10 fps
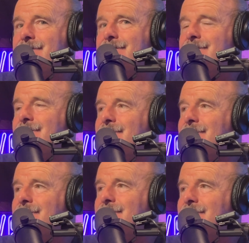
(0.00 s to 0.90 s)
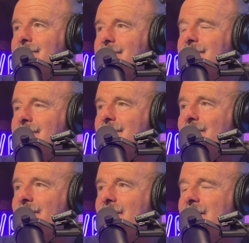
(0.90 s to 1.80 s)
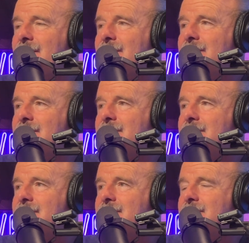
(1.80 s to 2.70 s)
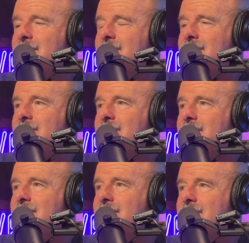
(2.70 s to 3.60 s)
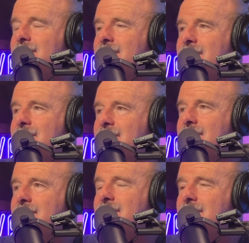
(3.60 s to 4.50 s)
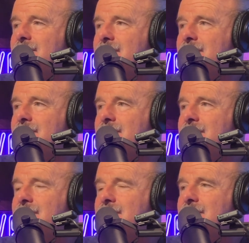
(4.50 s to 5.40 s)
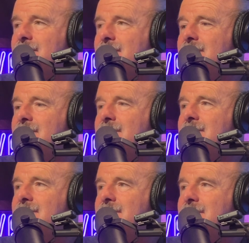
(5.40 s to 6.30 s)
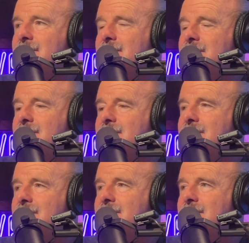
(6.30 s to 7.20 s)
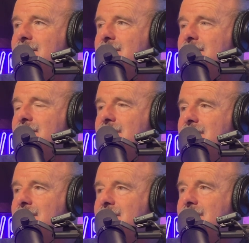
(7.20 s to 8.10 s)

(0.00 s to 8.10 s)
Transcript: The person shown says nothing.